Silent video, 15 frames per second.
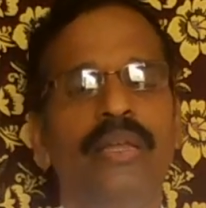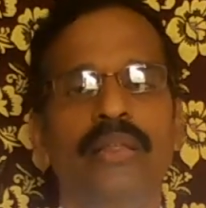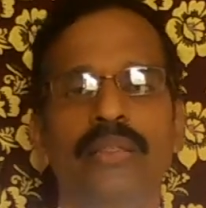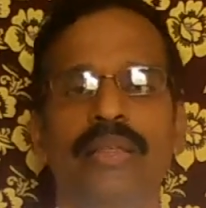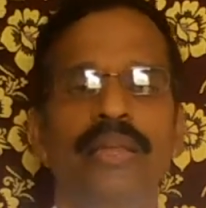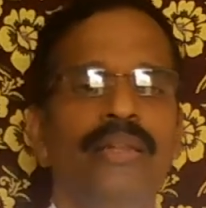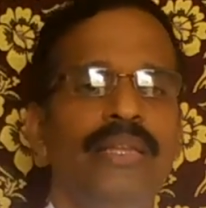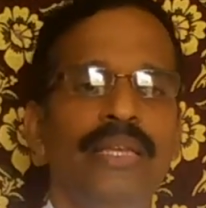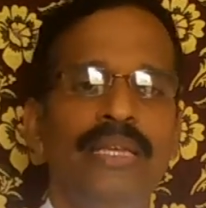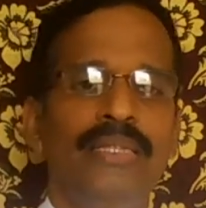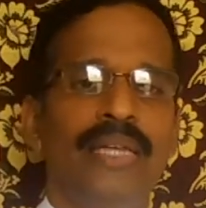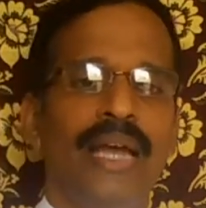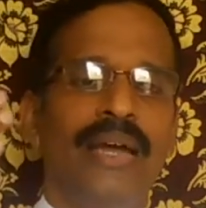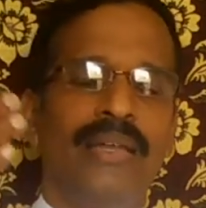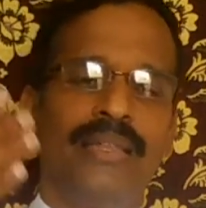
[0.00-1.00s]
Then these
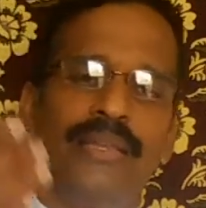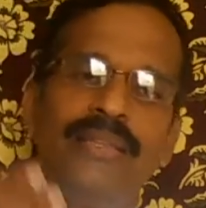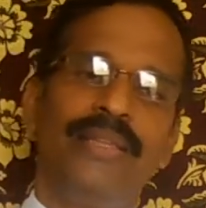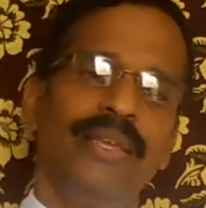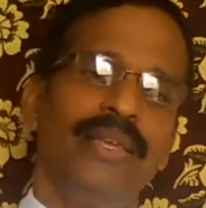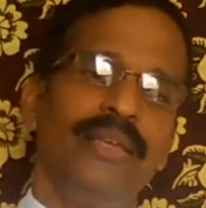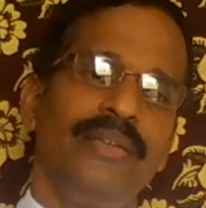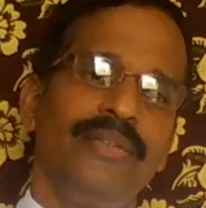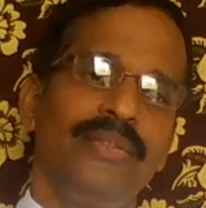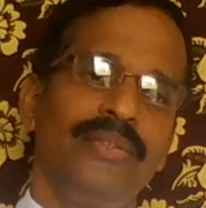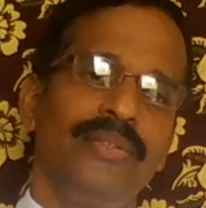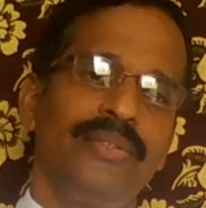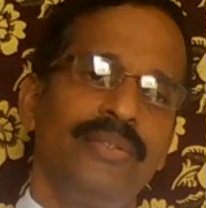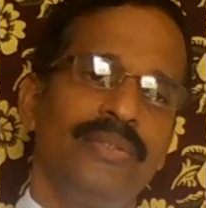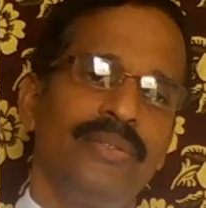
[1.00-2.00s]
are the
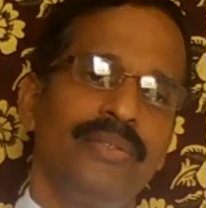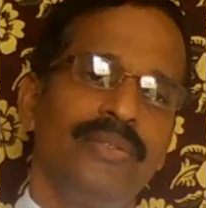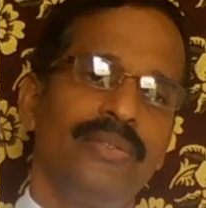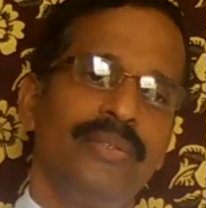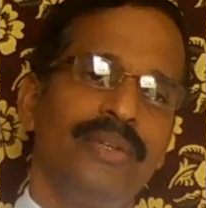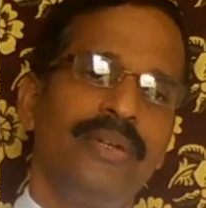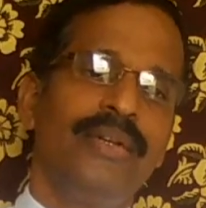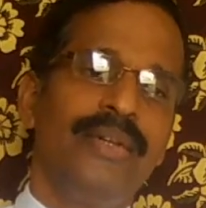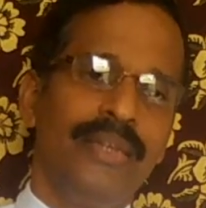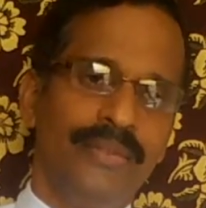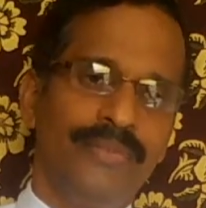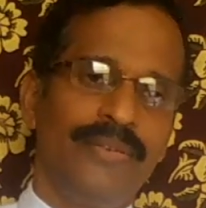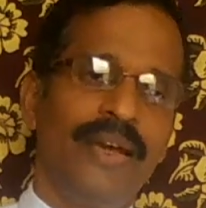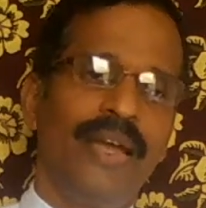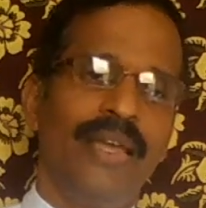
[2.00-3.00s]
things
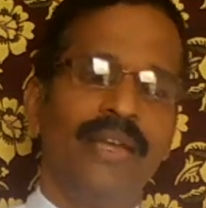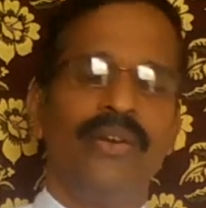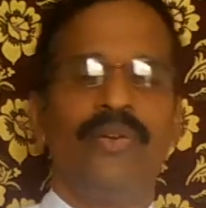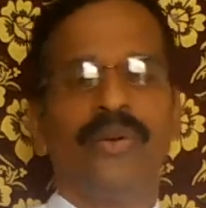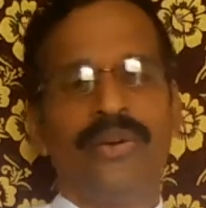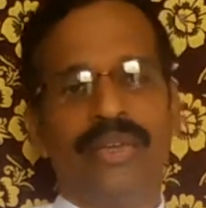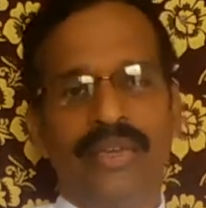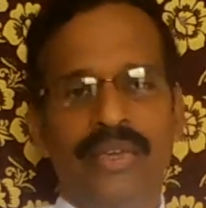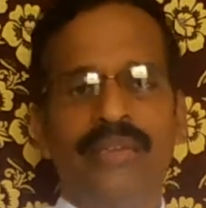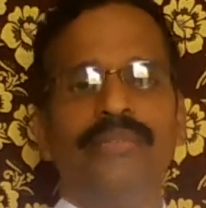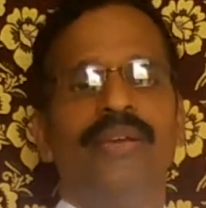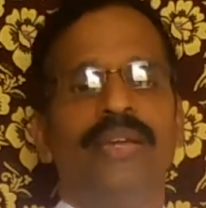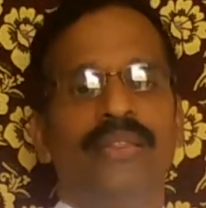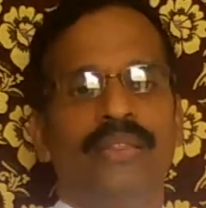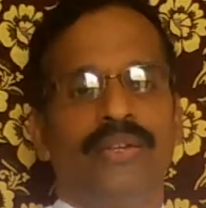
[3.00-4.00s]
defined or
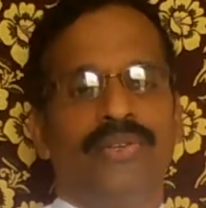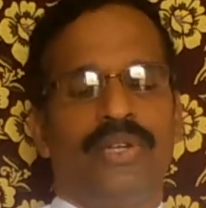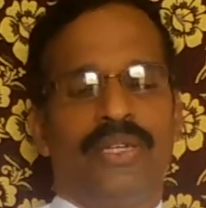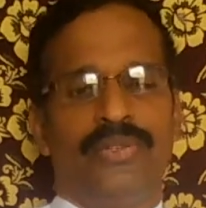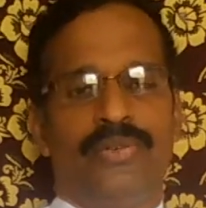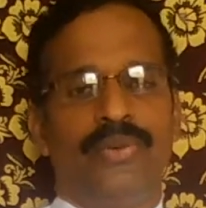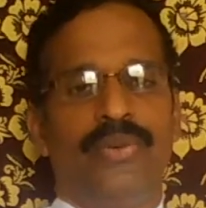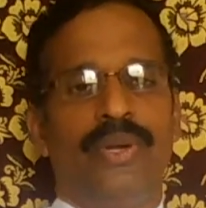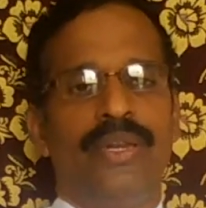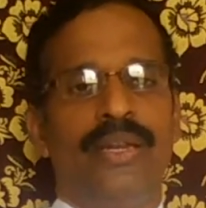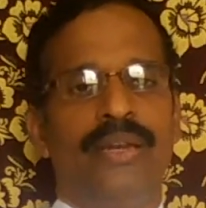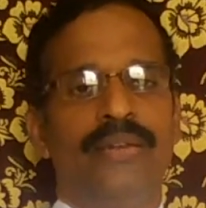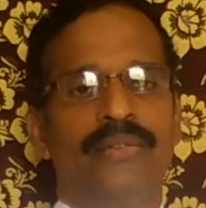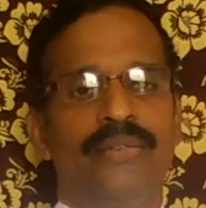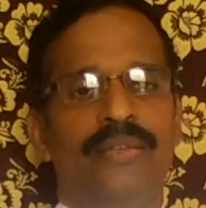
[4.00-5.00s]
given in the trust
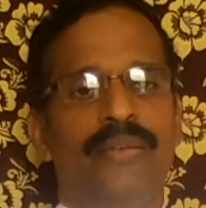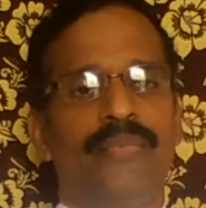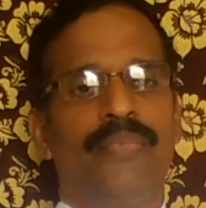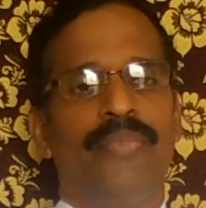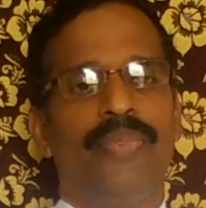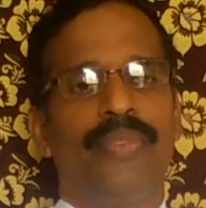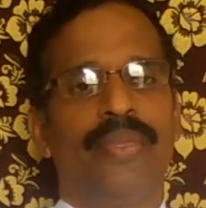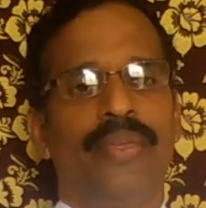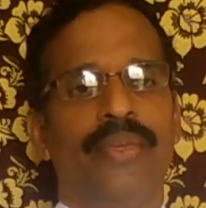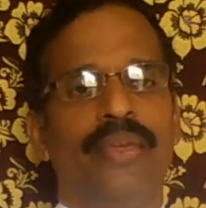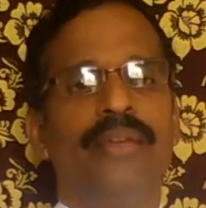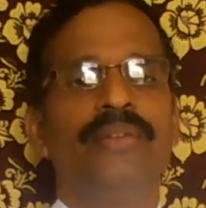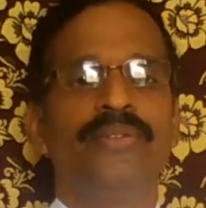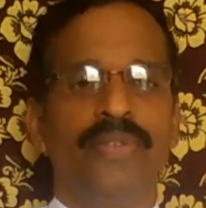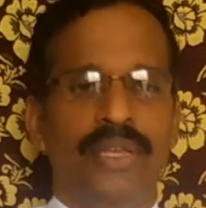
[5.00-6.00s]
ordinance
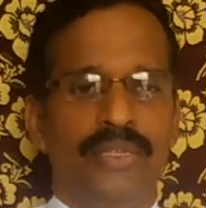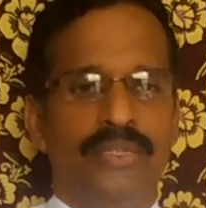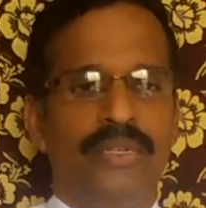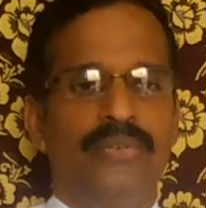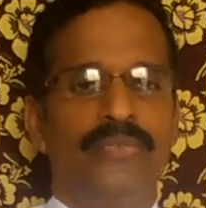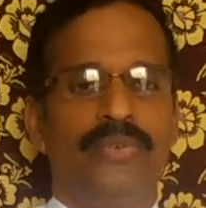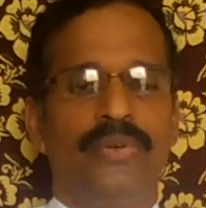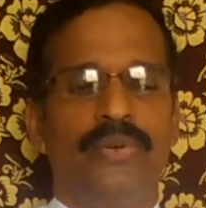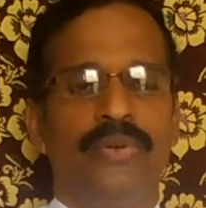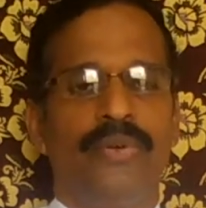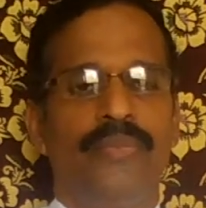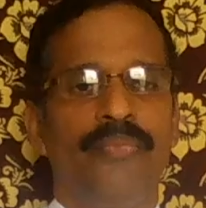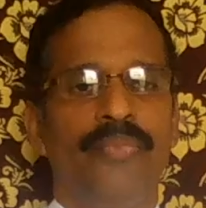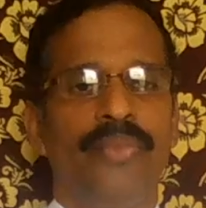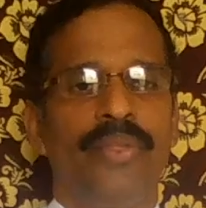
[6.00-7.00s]
in section
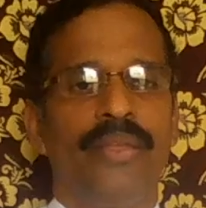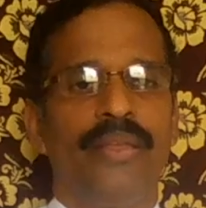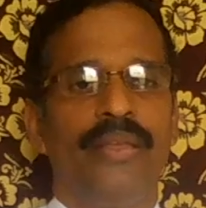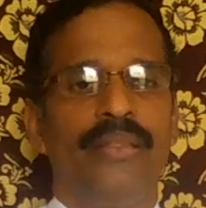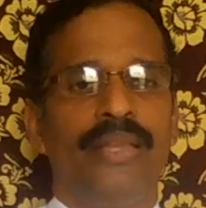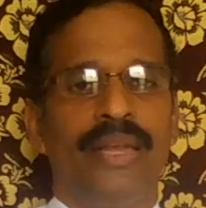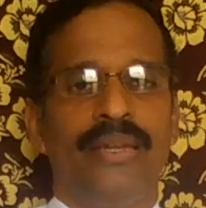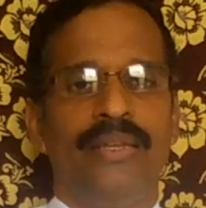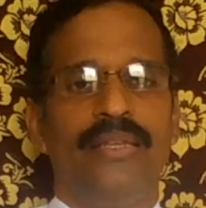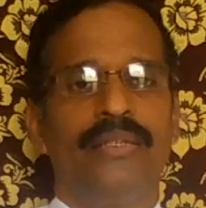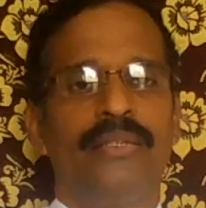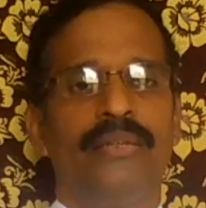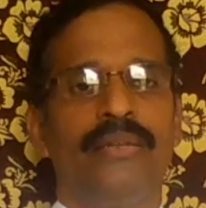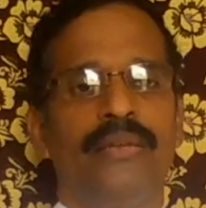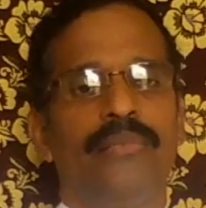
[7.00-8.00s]
4 that
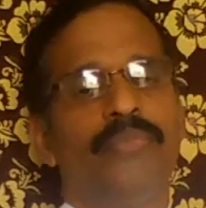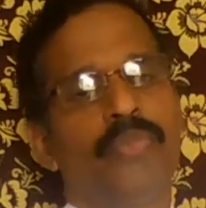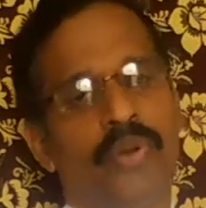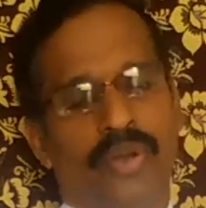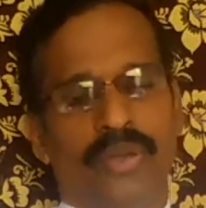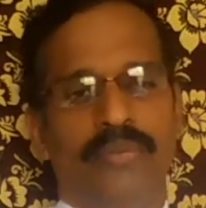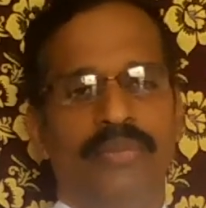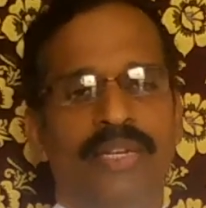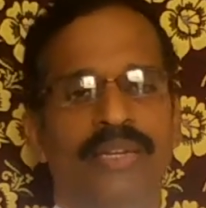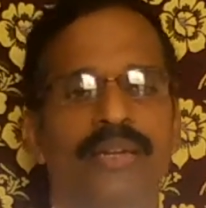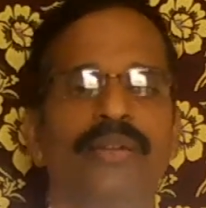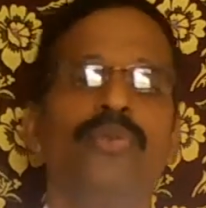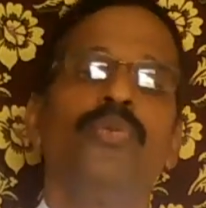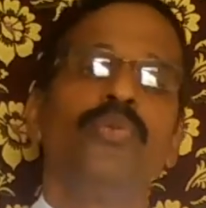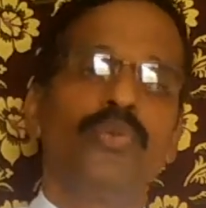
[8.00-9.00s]
is
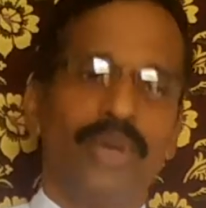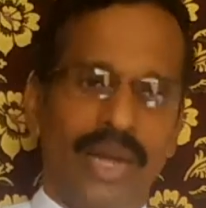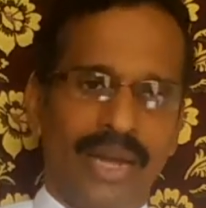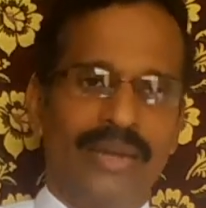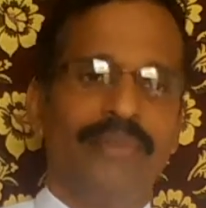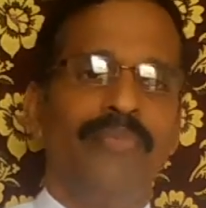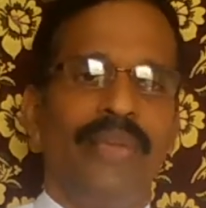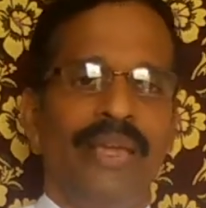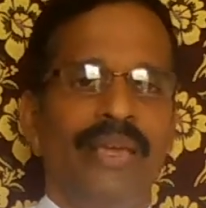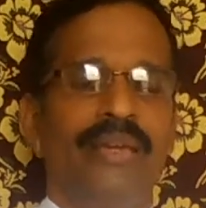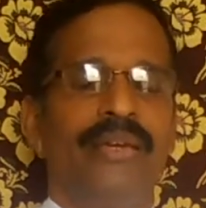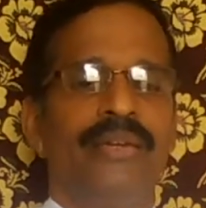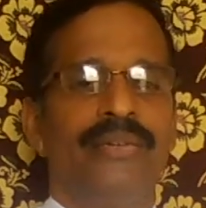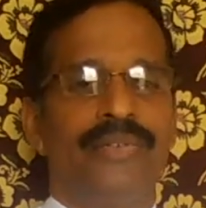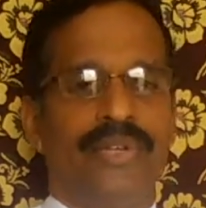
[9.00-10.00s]
prohibited. You can't
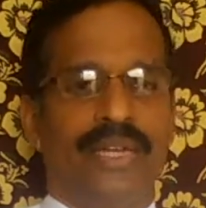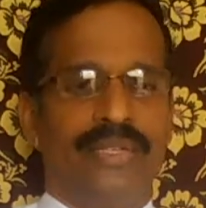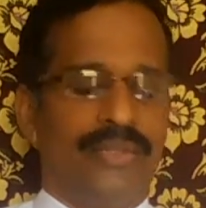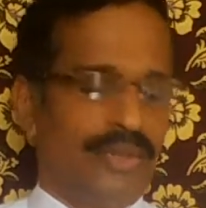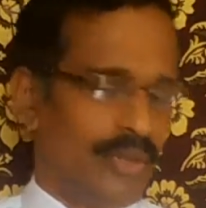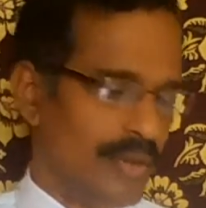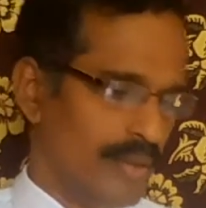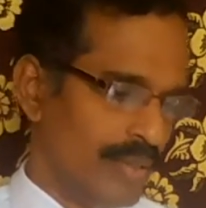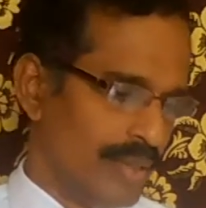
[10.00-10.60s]
make a trust.